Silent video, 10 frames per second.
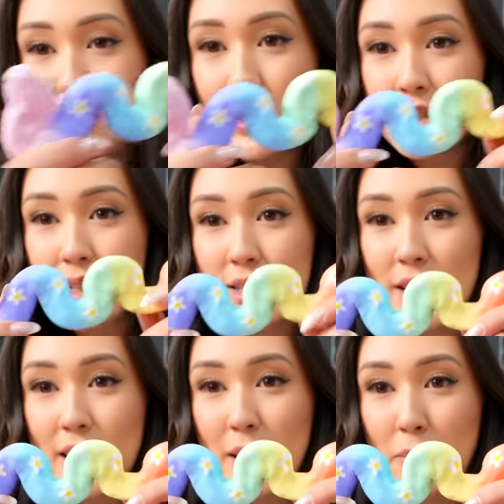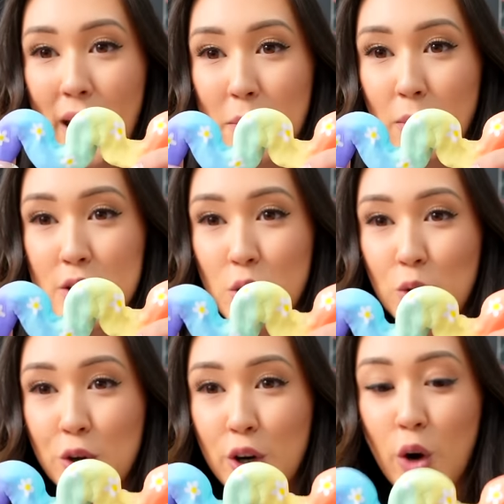this is the paintbrush
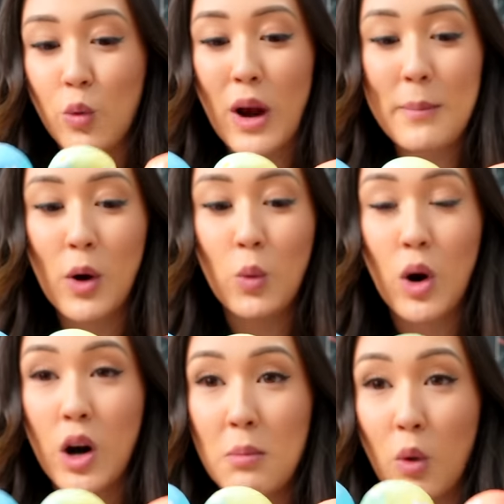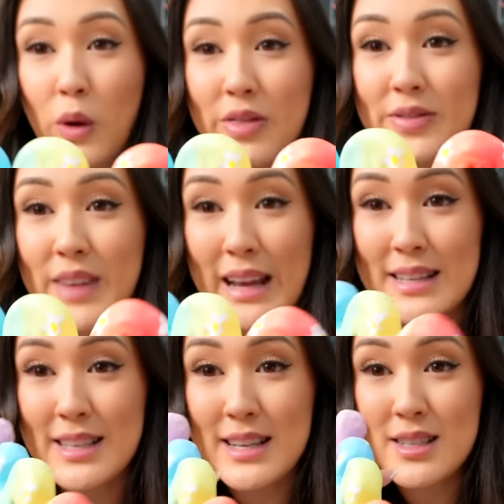holder rainbow worm with
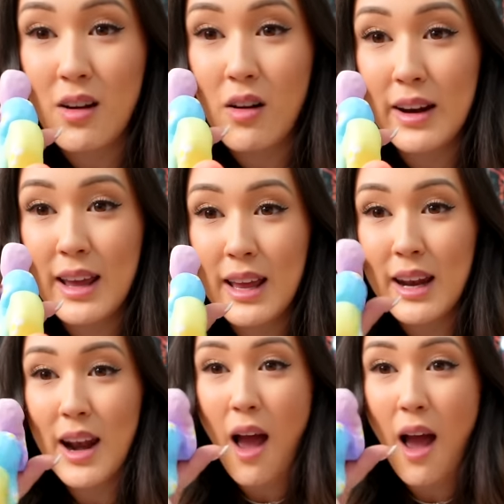daisies on it.